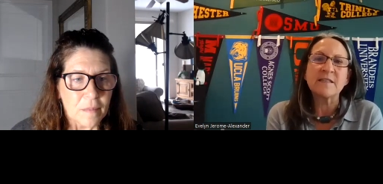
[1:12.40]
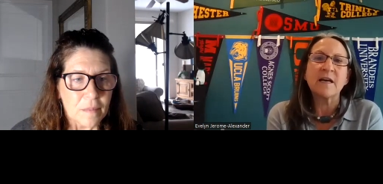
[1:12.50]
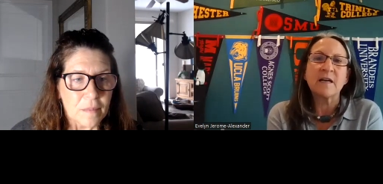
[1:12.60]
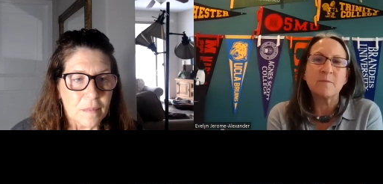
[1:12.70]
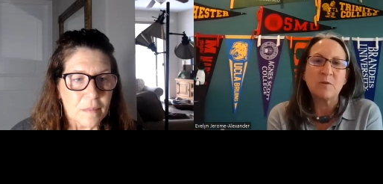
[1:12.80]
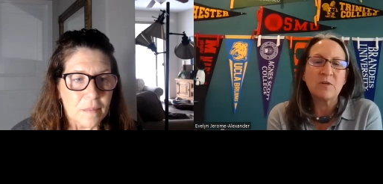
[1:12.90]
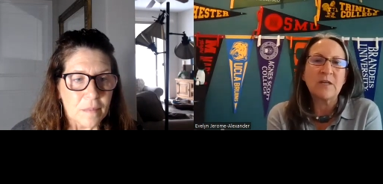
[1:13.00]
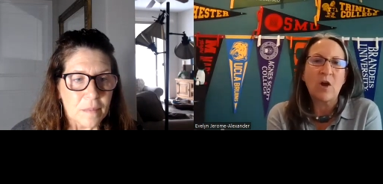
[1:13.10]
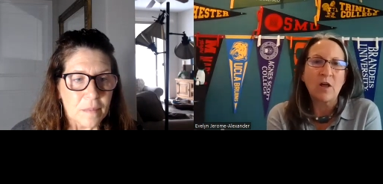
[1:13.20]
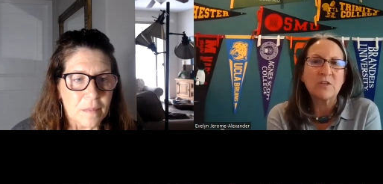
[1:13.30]
Speaker 1: is a
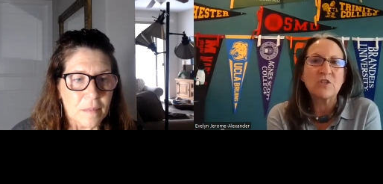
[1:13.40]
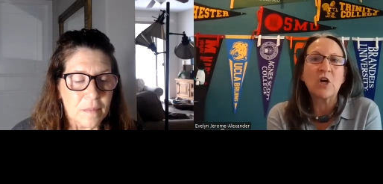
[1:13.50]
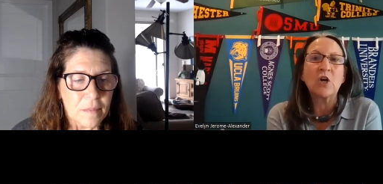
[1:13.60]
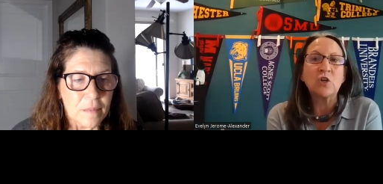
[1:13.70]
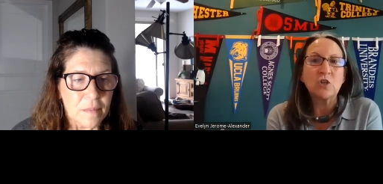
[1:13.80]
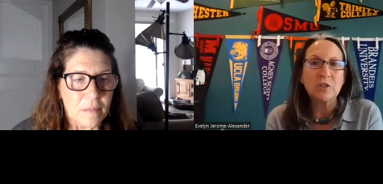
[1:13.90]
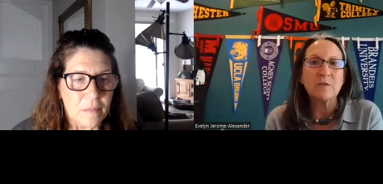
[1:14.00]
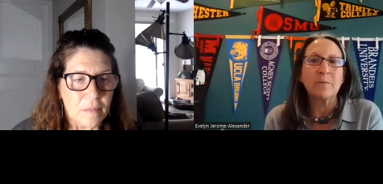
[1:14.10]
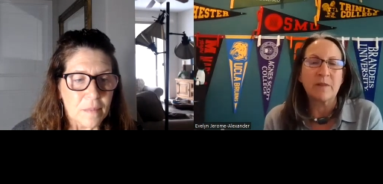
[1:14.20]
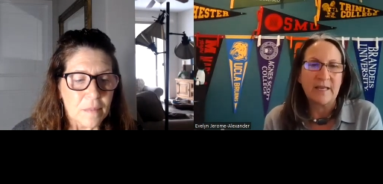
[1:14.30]
community college a
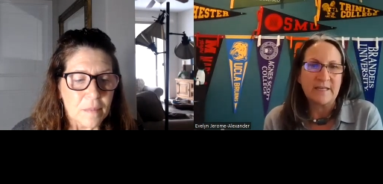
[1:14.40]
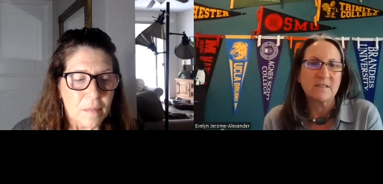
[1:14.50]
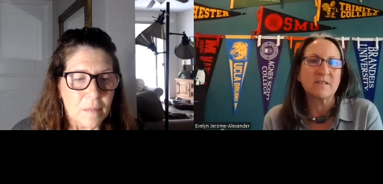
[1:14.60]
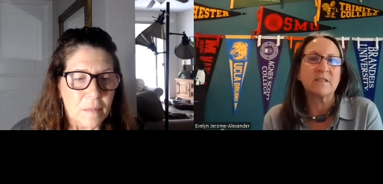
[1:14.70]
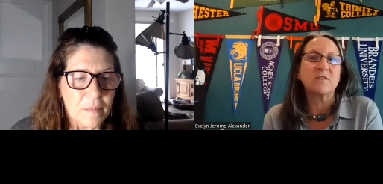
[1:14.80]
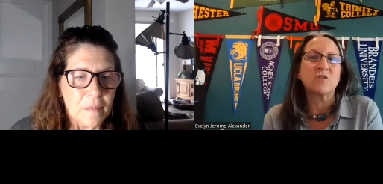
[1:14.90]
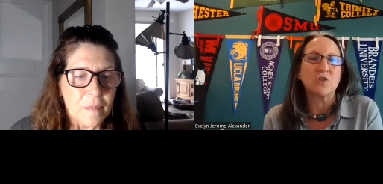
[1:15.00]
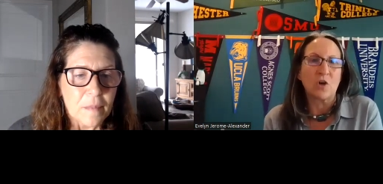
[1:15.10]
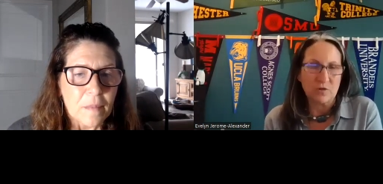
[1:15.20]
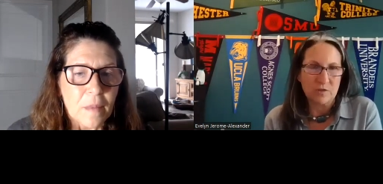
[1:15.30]
good place
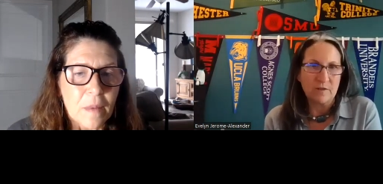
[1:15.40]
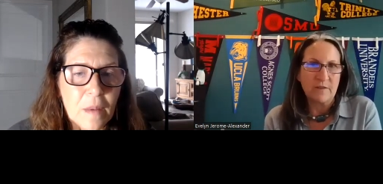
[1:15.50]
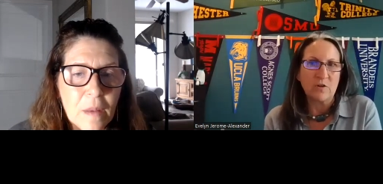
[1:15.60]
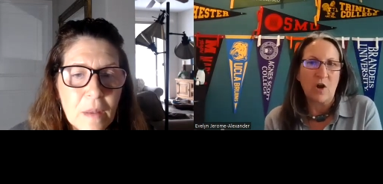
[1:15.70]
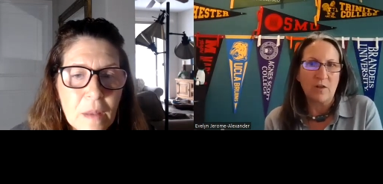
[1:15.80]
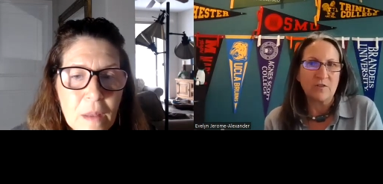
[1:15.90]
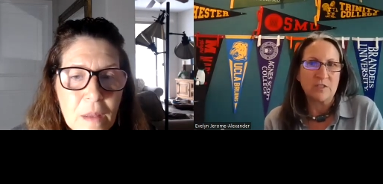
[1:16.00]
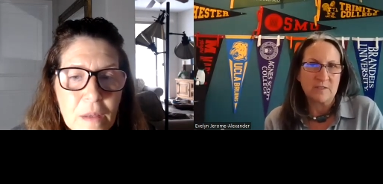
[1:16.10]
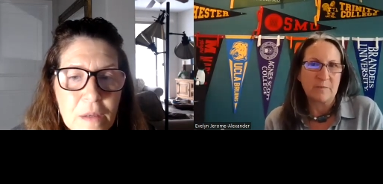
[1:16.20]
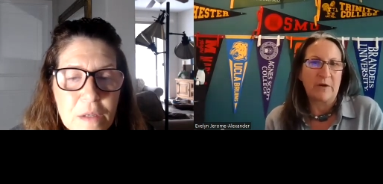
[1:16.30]
to start their
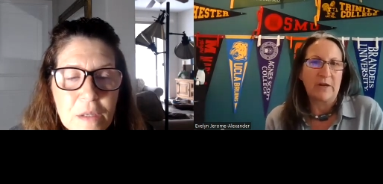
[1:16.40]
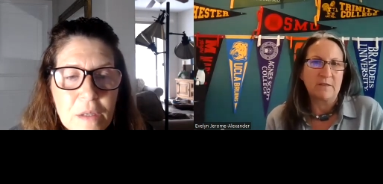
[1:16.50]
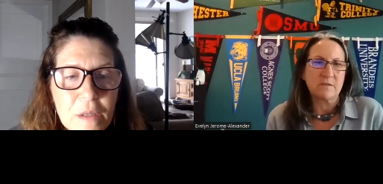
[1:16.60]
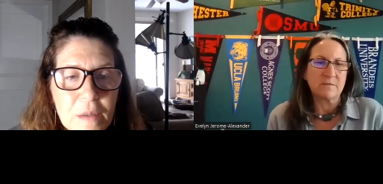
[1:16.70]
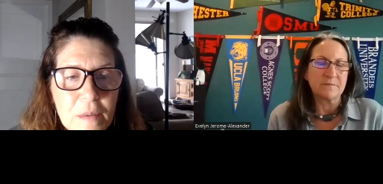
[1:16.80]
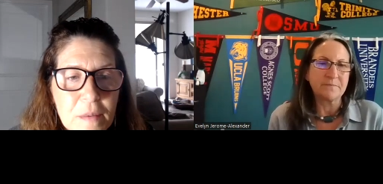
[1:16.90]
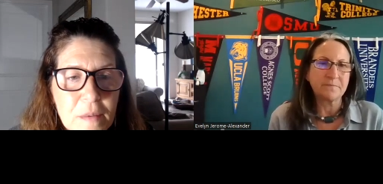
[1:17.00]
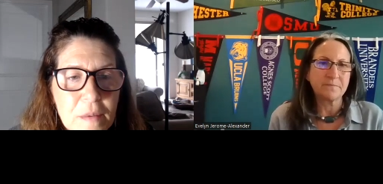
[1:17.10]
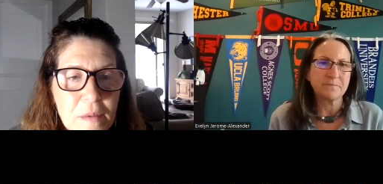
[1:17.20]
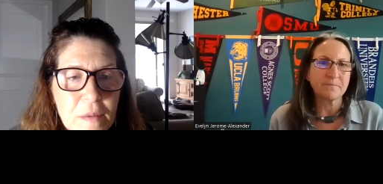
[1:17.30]
college
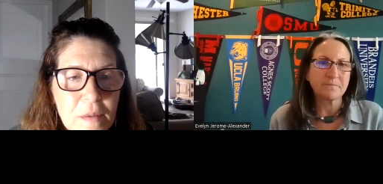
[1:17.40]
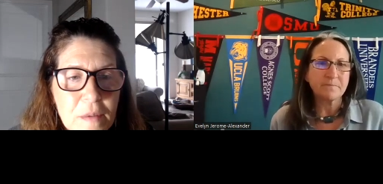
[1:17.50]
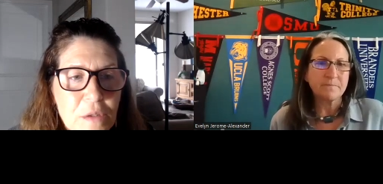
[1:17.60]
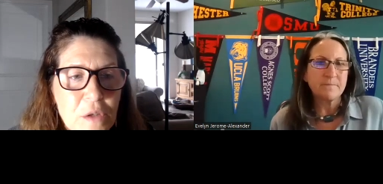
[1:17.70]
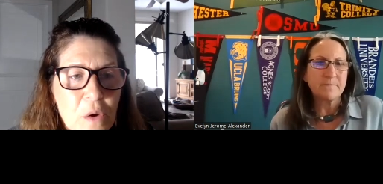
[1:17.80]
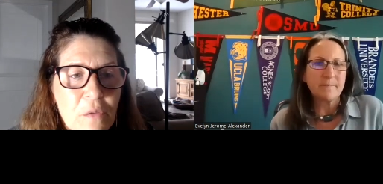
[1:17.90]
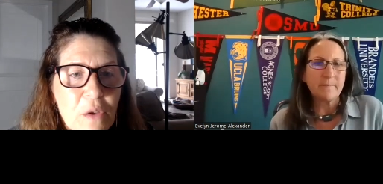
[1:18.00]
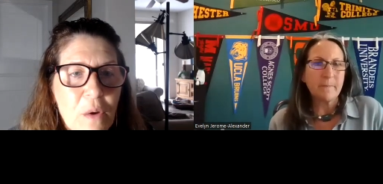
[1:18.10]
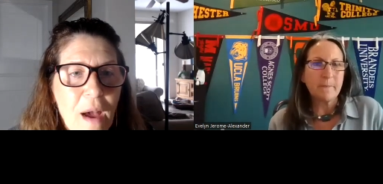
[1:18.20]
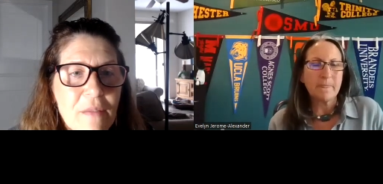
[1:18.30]
experience?
Speaker 2: So, if
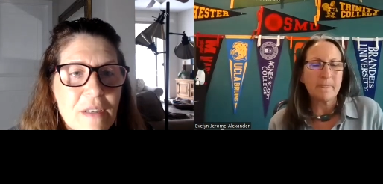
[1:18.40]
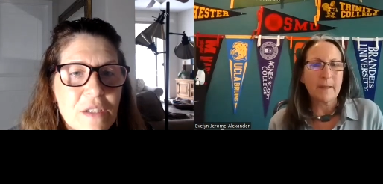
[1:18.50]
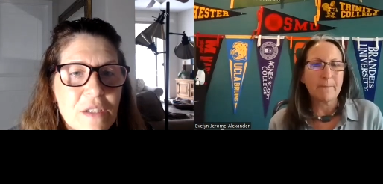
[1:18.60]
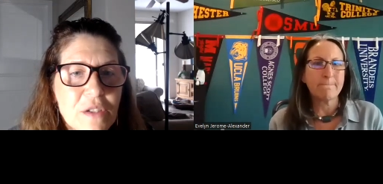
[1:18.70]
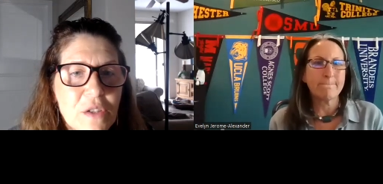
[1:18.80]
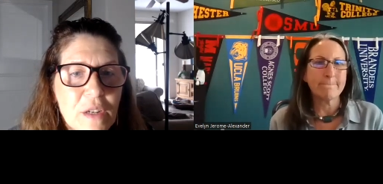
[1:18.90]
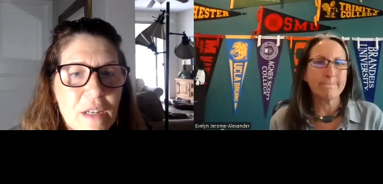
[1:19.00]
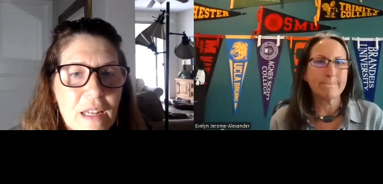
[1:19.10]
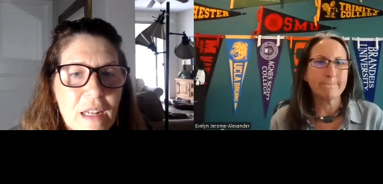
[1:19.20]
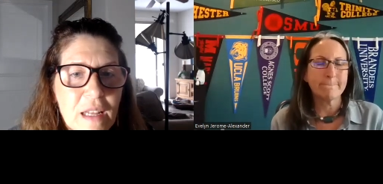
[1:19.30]
you have a
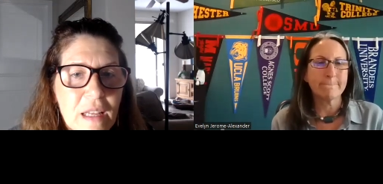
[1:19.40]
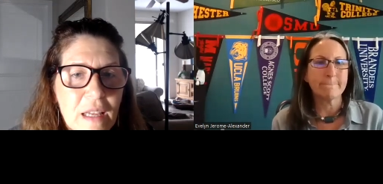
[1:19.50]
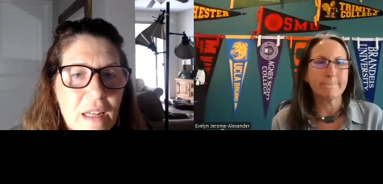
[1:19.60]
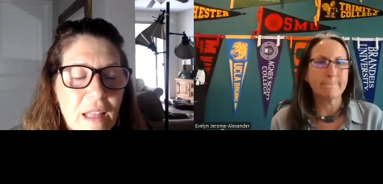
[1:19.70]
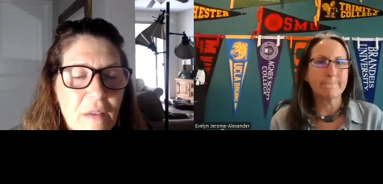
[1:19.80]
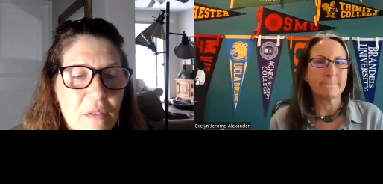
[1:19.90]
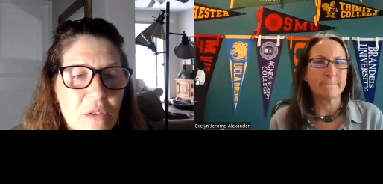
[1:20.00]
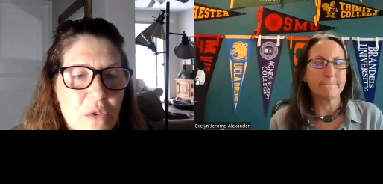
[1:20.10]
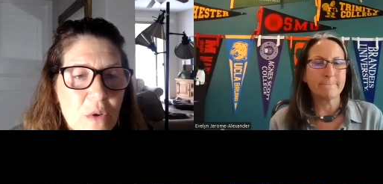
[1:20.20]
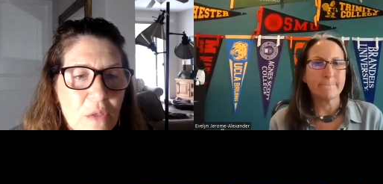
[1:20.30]
student in a, in 11th
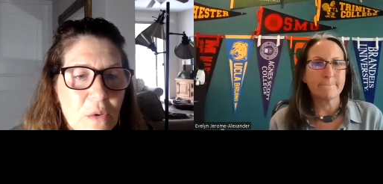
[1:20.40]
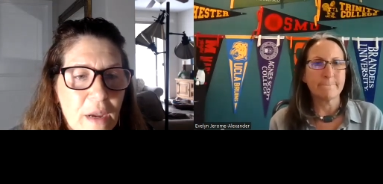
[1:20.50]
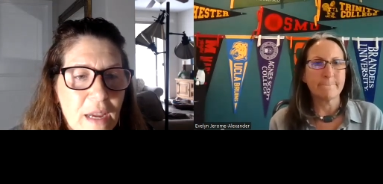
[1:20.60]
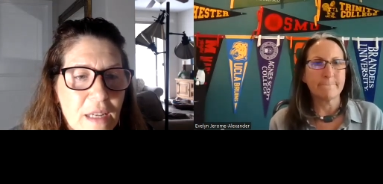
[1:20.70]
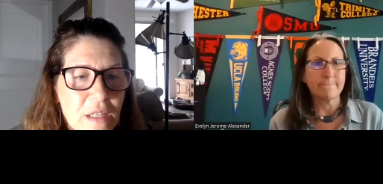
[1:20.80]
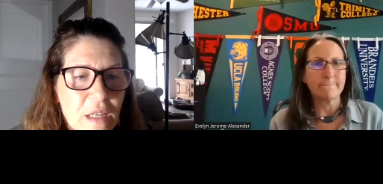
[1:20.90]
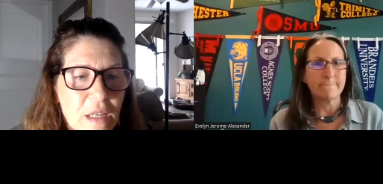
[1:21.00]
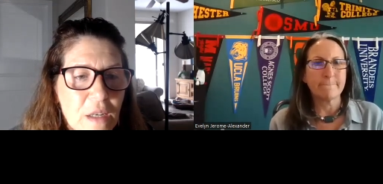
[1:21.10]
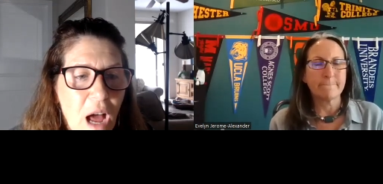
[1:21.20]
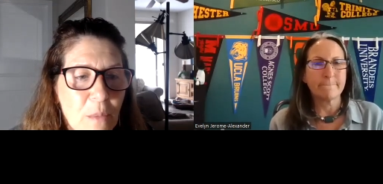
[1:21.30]
or 12th grade,
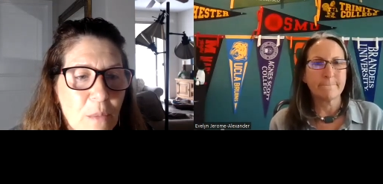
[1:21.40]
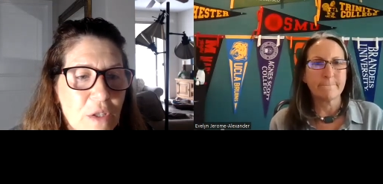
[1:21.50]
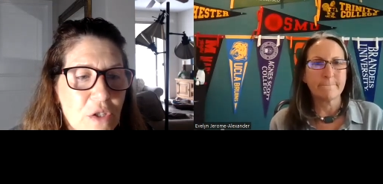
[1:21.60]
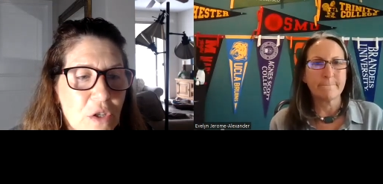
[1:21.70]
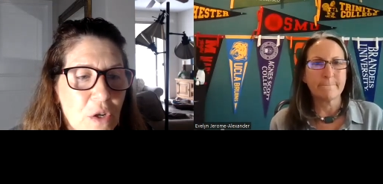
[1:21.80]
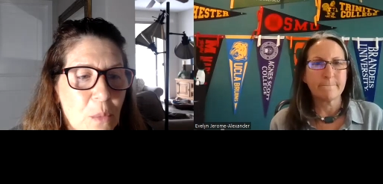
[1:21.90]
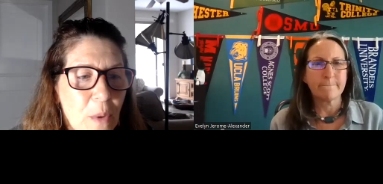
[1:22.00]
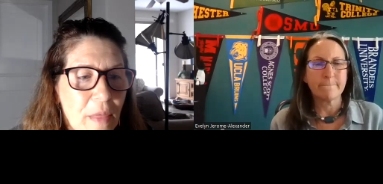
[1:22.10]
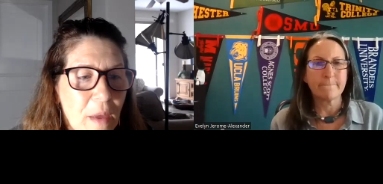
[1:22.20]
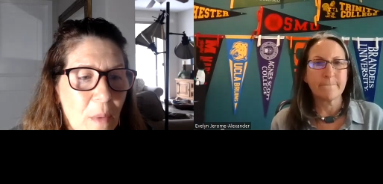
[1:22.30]
not really sure
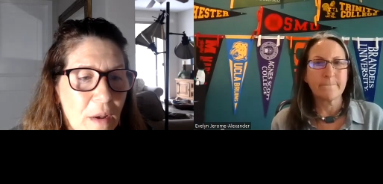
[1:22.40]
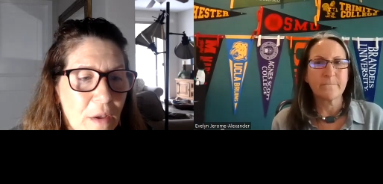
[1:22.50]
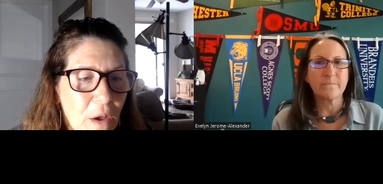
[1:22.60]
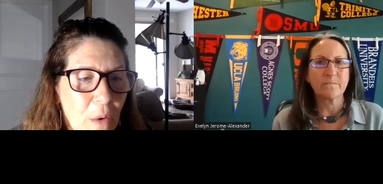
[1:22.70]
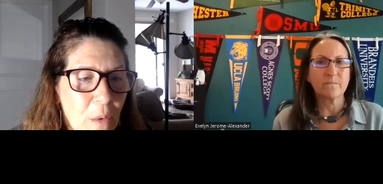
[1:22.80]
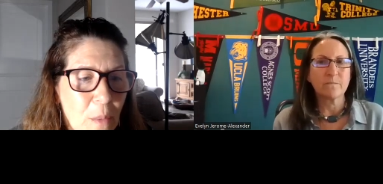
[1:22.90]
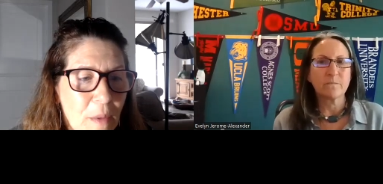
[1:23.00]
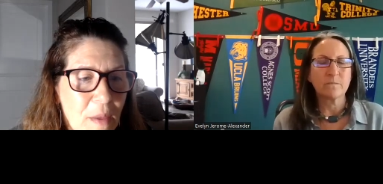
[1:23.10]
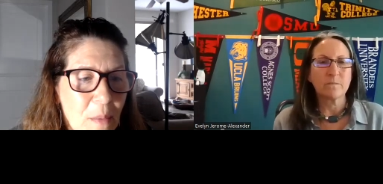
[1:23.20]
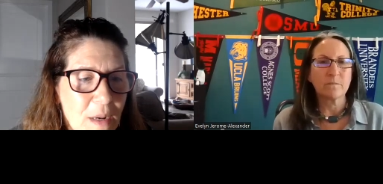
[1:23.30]
where they want to go or
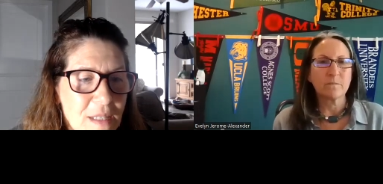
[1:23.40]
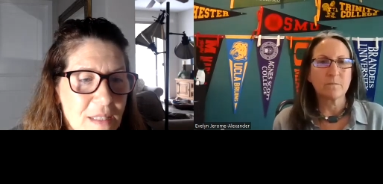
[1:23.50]
what they want to